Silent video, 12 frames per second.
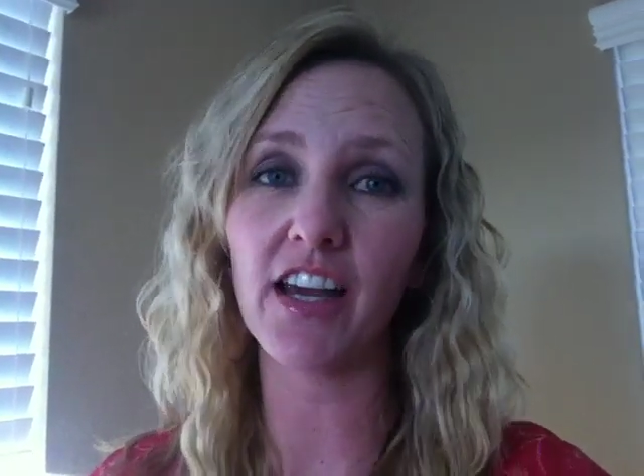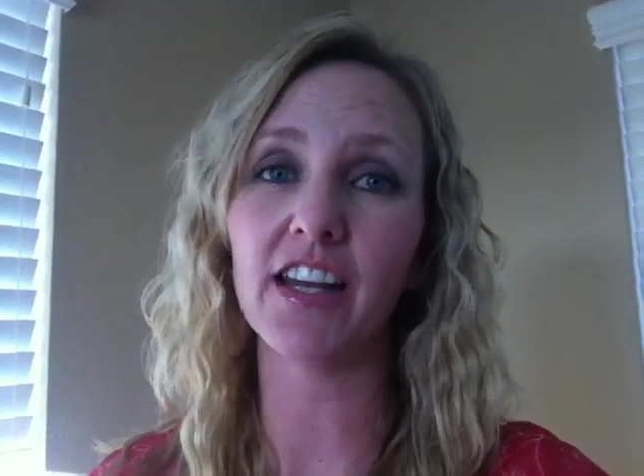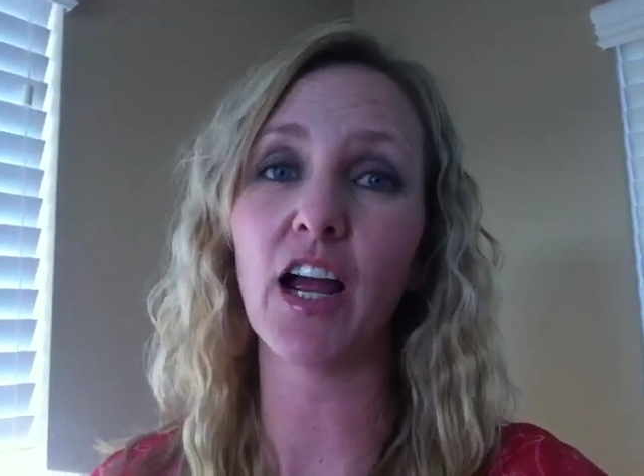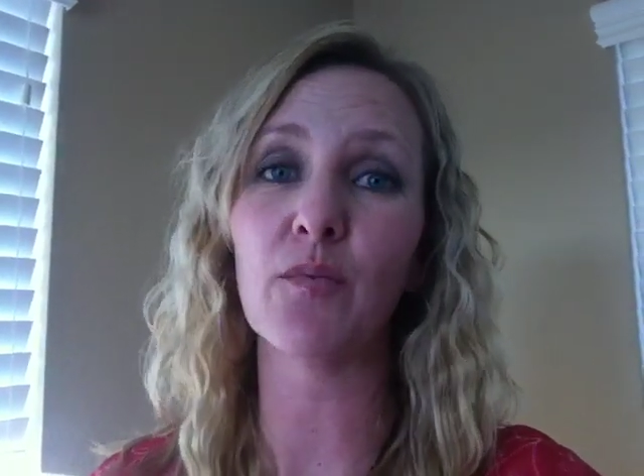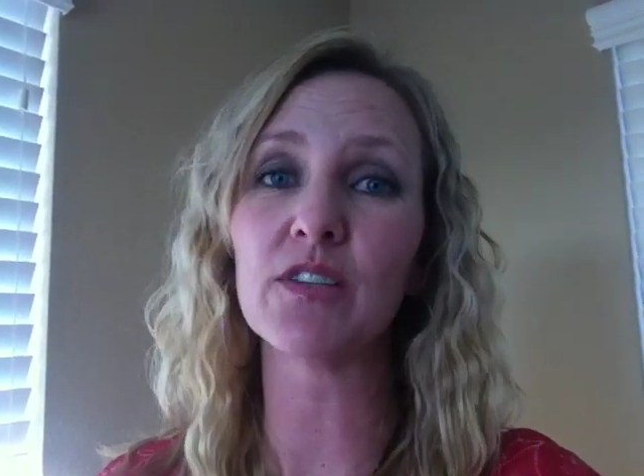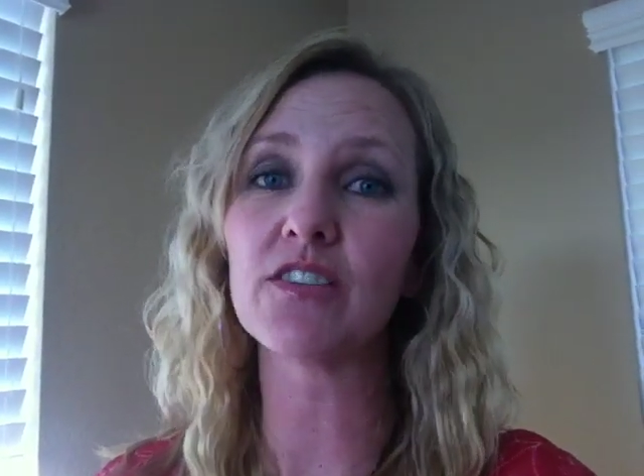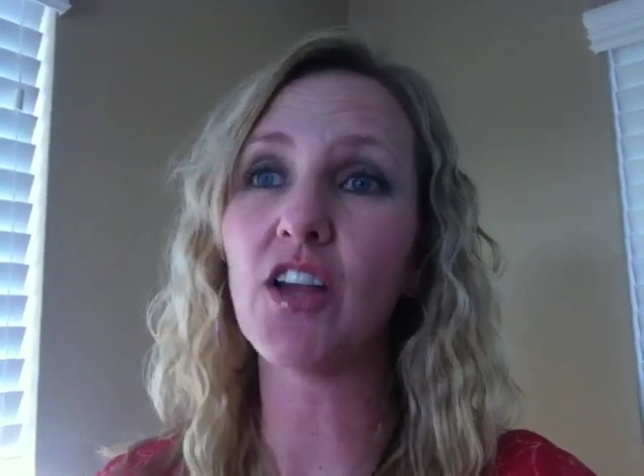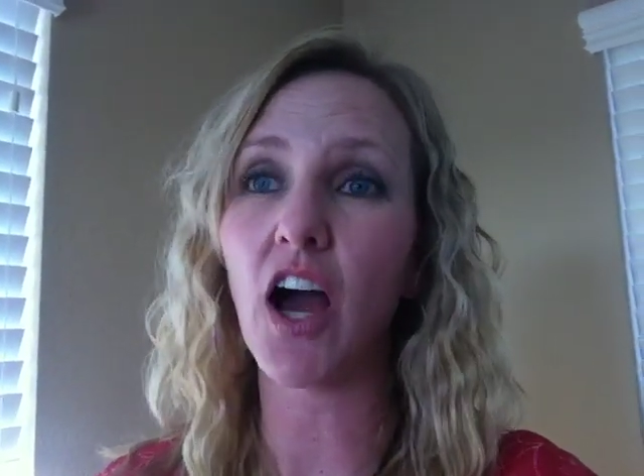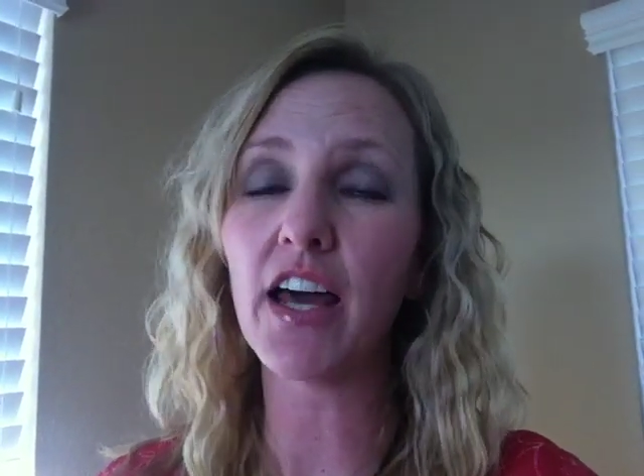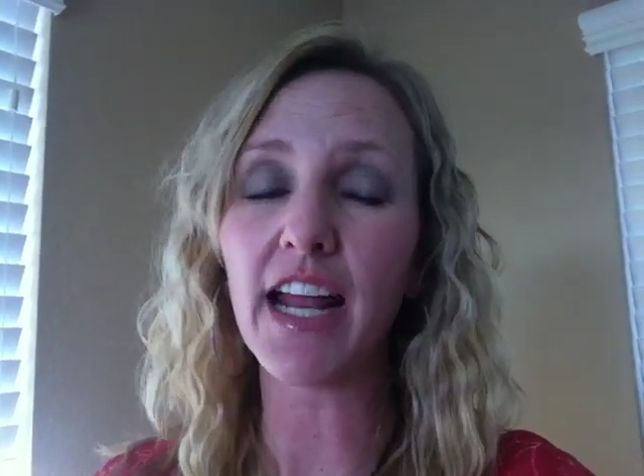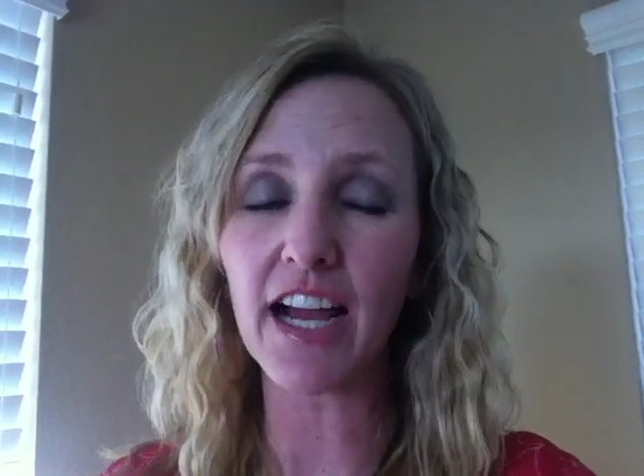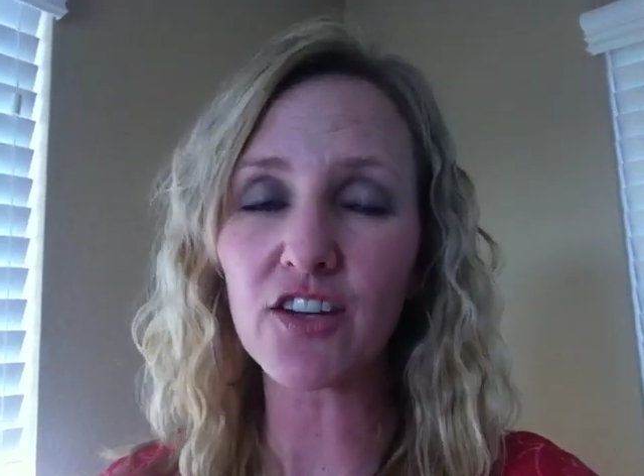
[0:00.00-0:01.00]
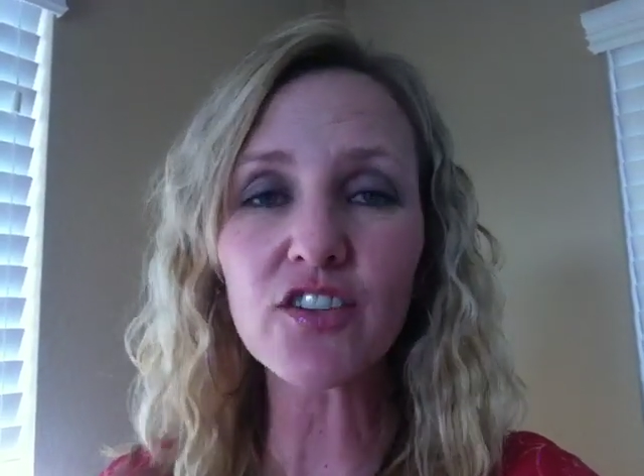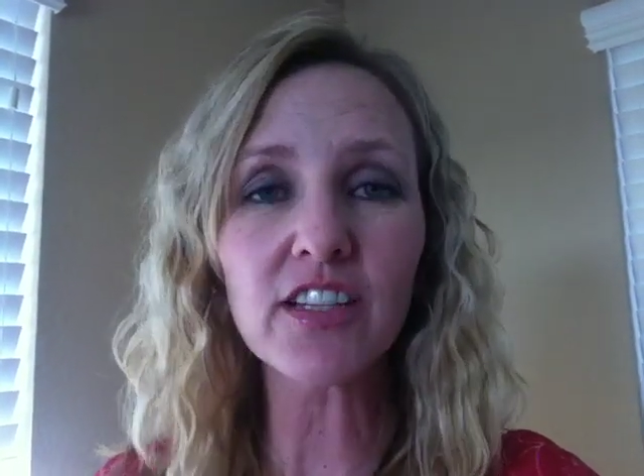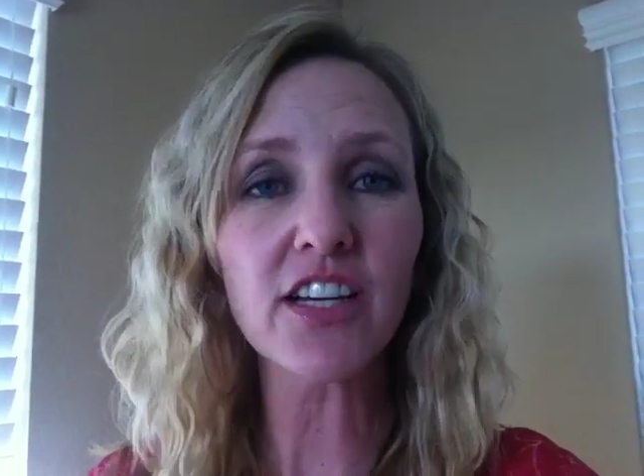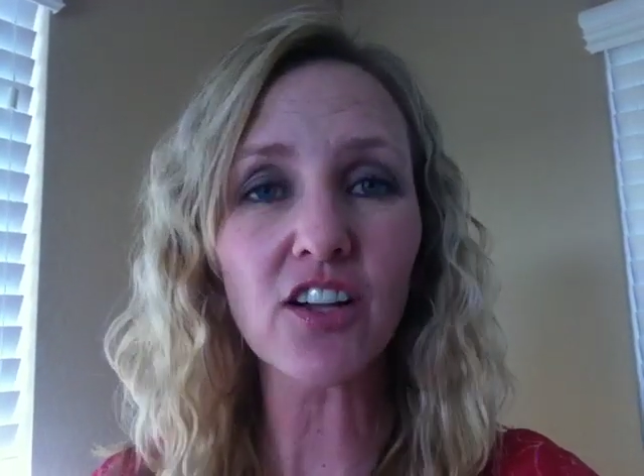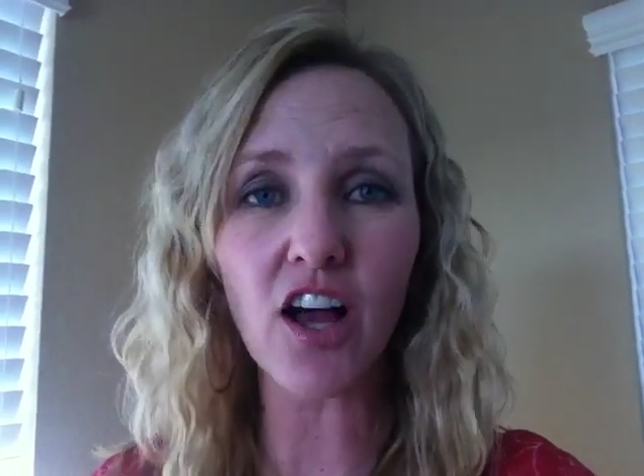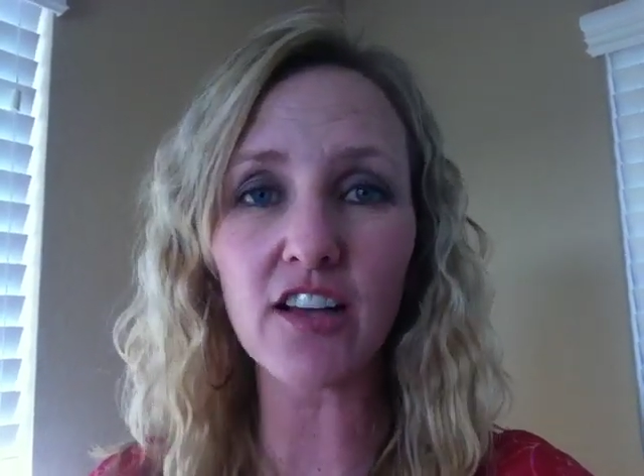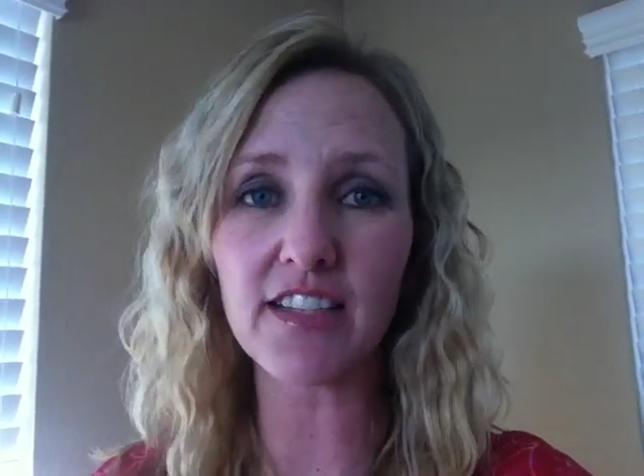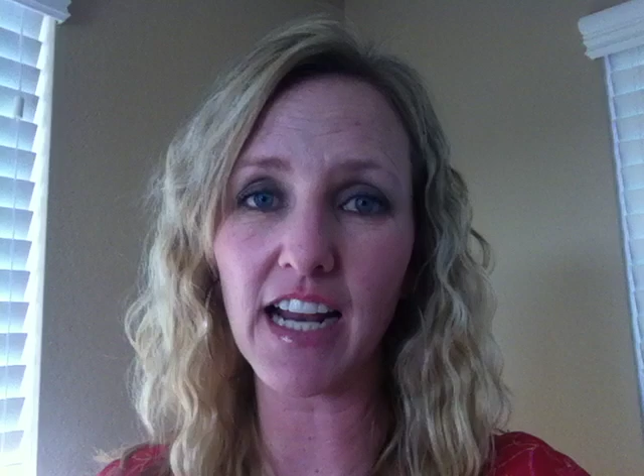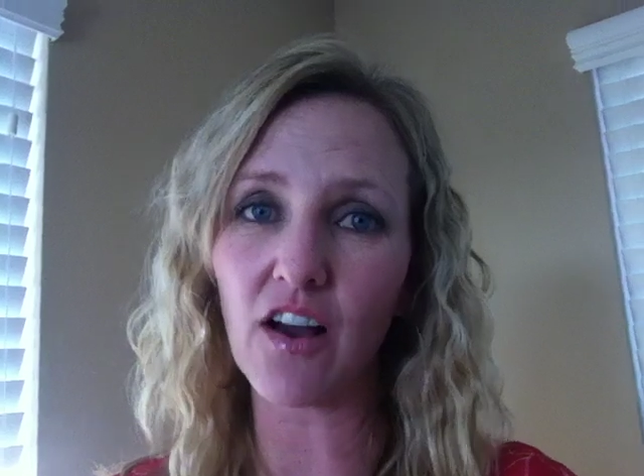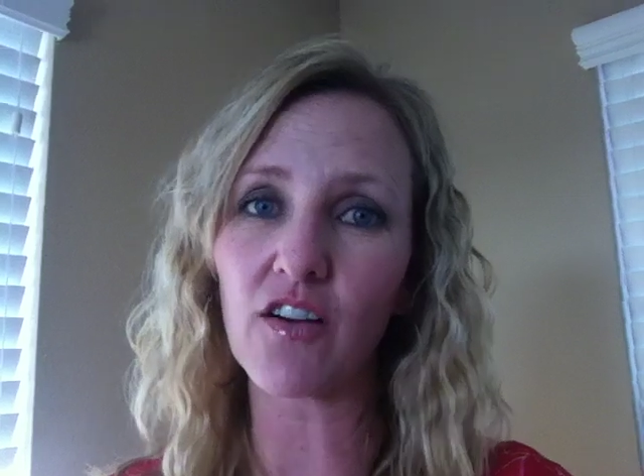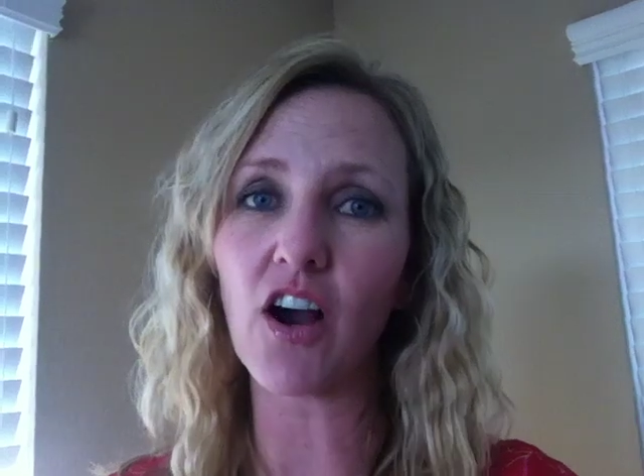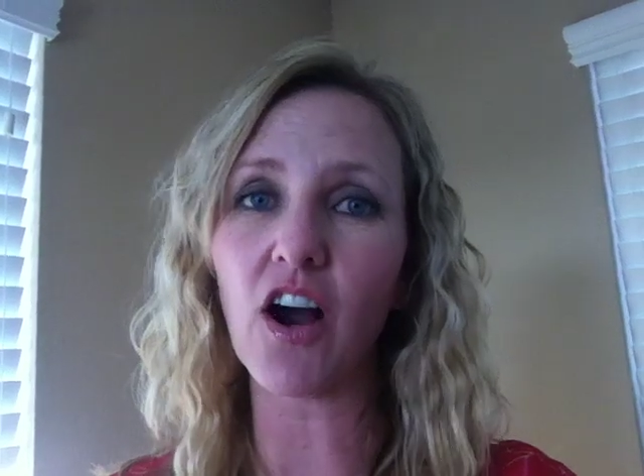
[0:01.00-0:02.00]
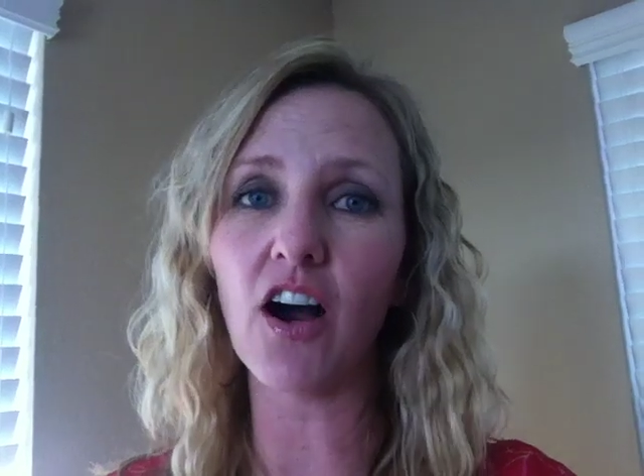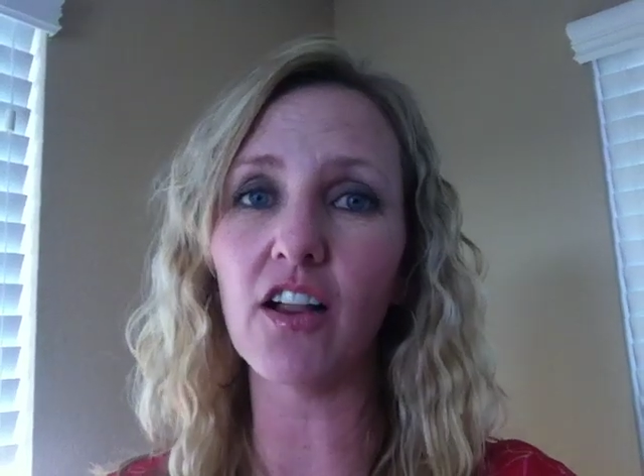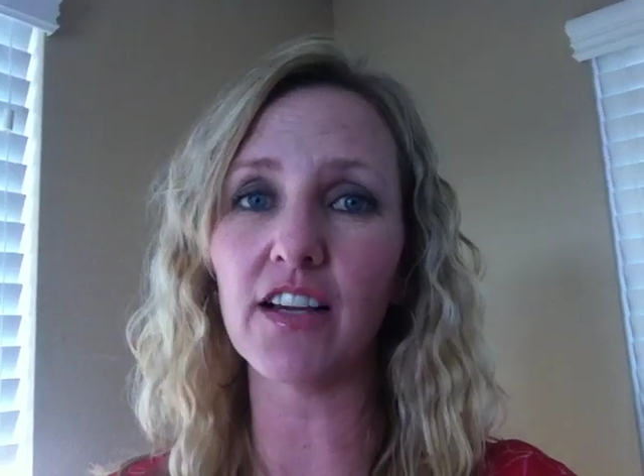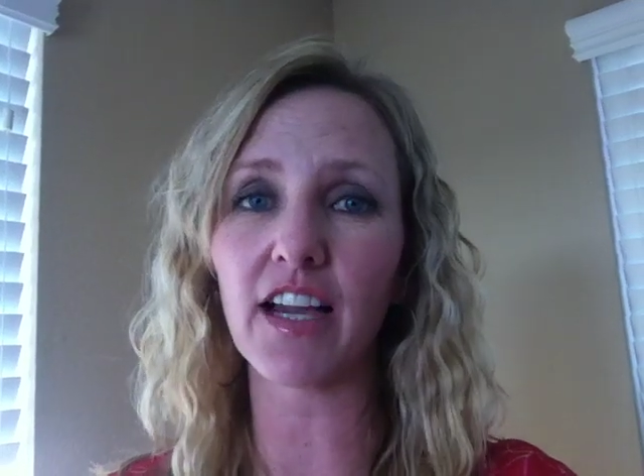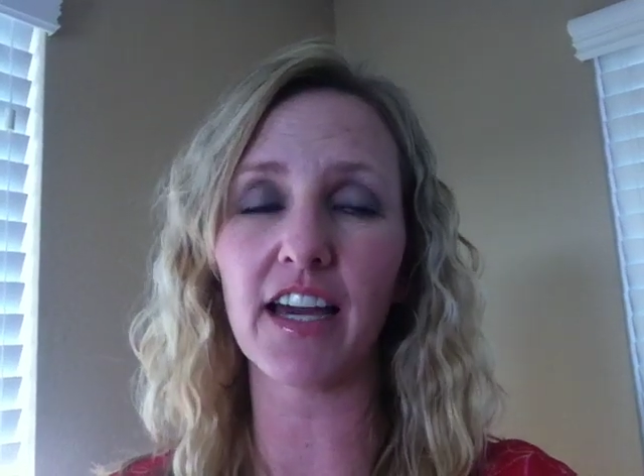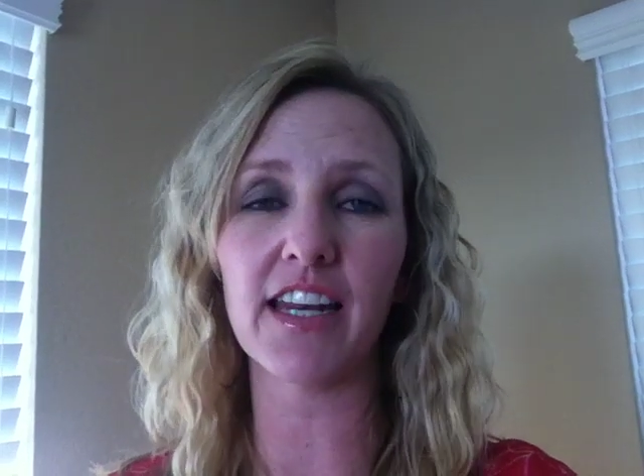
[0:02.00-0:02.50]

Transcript: and I was not actually a closet alcoholic,